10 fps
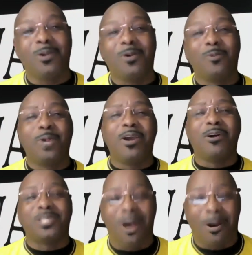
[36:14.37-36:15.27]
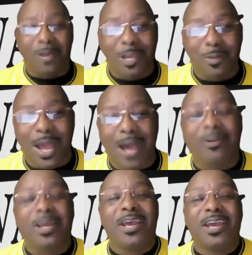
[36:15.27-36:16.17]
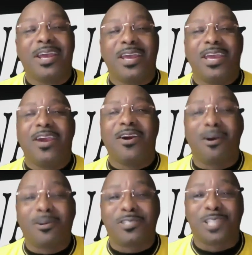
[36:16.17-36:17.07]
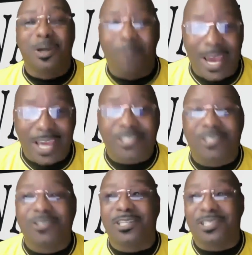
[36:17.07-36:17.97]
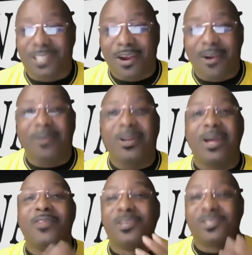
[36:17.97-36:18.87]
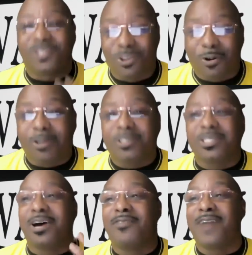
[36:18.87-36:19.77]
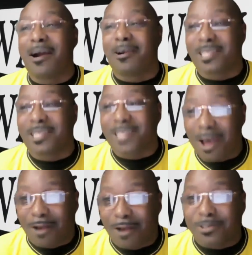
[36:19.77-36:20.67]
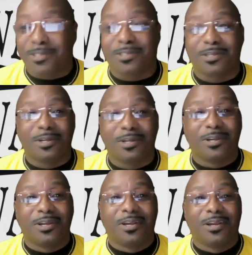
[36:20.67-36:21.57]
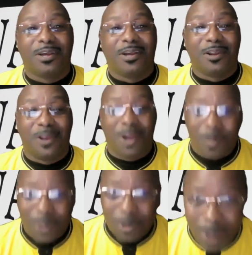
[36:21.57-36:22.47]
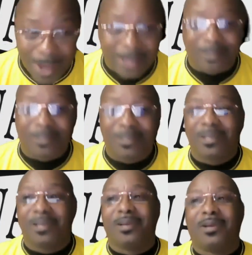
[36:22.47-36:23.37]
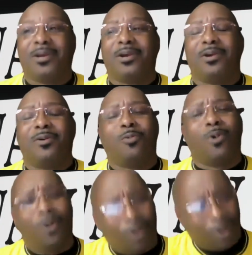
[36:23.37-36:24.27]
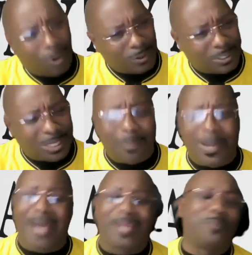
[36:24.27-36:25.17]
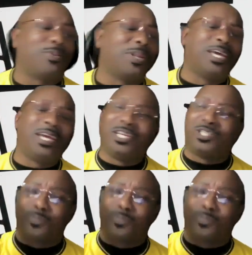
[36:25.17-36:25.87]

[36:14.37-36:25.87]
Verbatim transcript: we are talking about here are some ways to discern the source of our thoughts. Number one, woo, somebody please